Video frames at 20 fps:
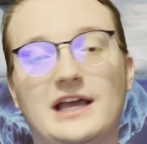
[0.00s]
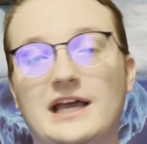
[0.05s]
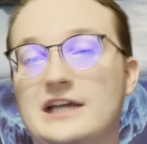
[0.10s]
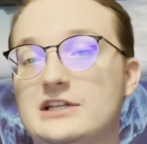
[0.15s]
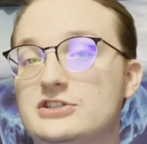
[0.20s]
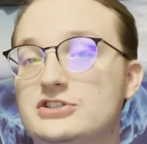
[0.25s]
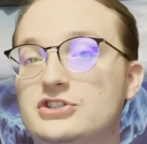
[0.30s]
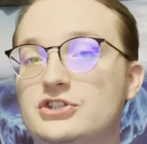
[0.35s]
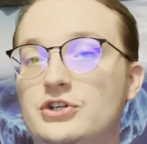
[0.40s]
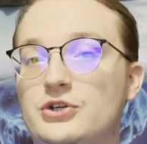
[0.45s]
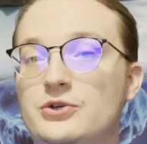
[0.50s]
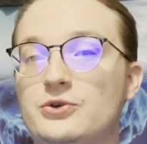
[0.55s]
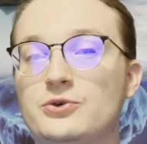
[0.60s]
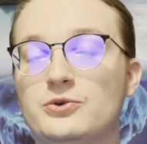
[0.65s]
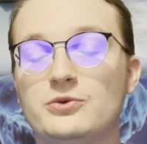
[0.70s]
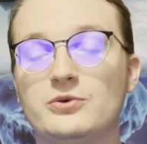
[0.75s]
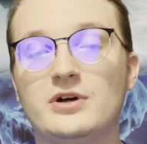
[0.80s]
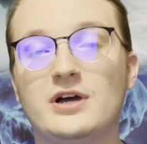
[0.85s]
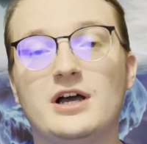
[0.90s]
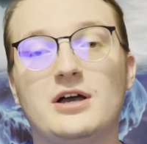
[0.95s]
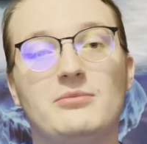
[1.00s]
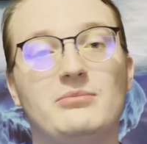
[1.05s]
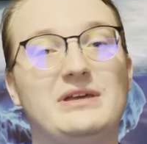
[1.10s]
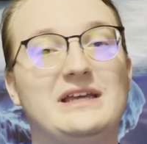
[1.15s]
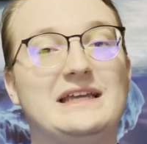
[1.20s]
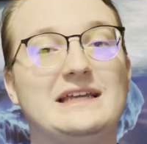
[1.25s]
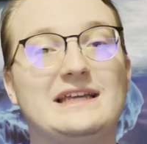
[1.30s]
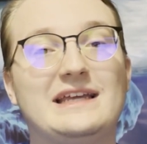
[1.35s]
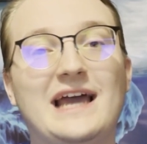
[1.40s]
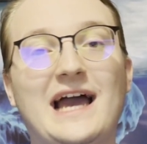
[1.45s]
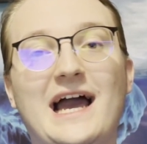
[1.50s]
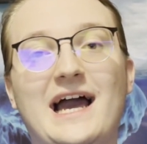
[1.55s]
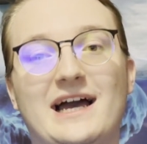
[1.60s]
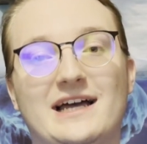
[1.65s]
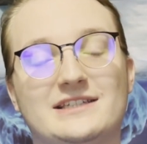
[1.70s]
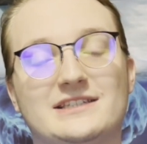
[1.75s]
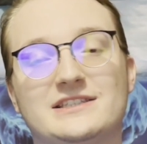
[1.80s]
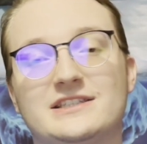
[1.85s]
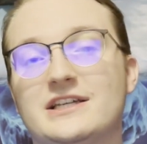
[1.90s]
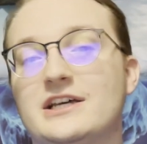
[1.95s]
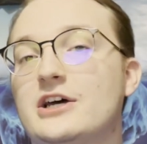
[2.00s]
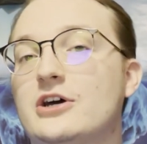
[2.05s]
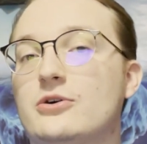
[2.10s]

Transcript: and 2 being gas,